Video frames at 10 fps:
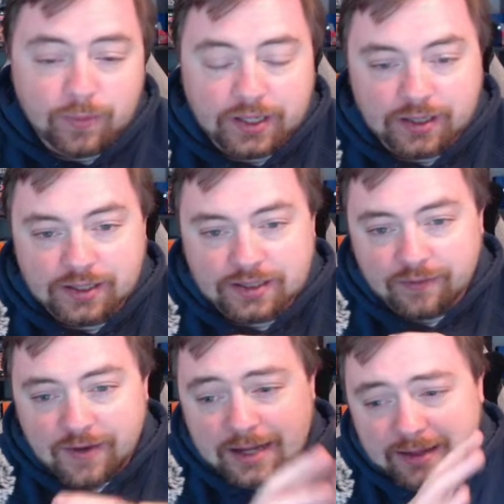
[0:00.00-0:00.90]
because
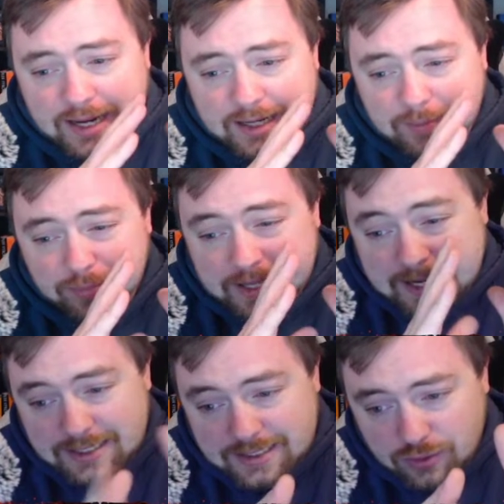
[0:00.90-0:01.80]
the fact that I can play
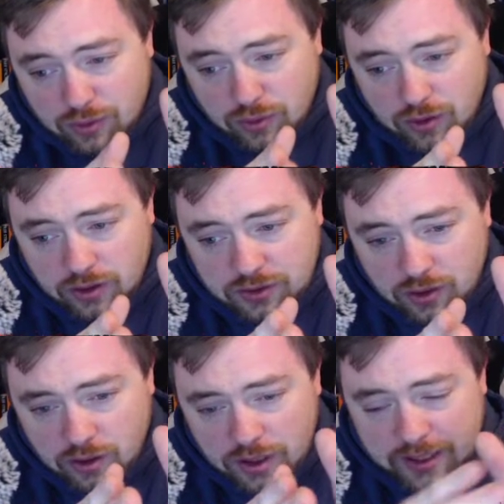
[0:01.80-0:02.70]
a 0 cost
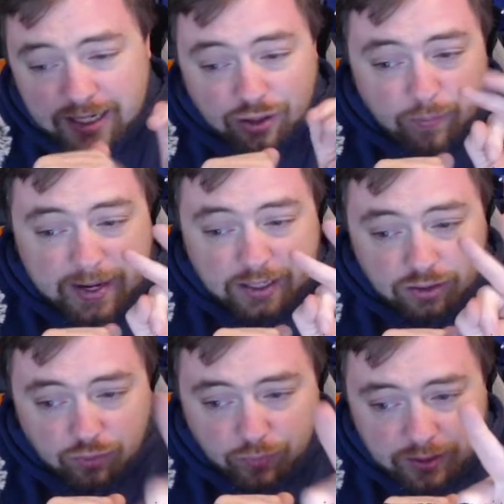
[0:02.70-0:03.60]
card and make
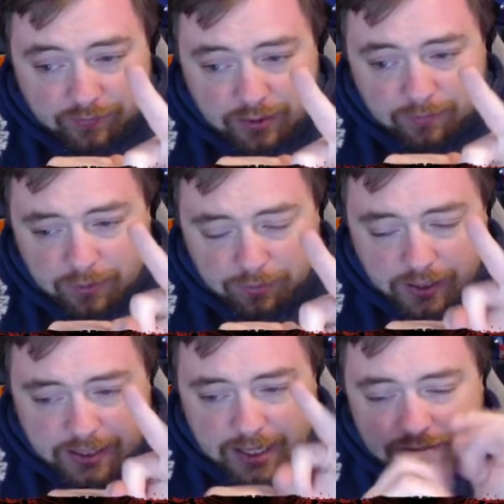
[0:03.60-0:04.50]
3 of them to
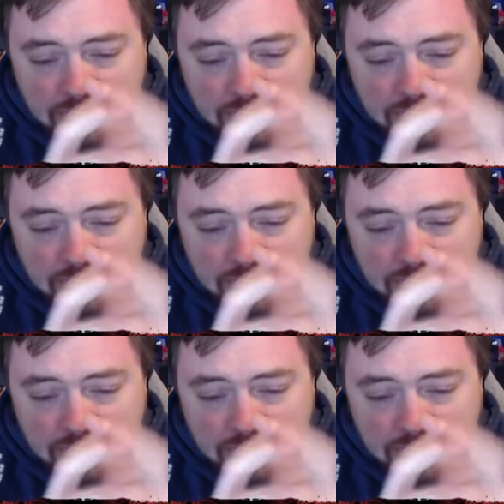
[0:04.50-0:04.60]
play that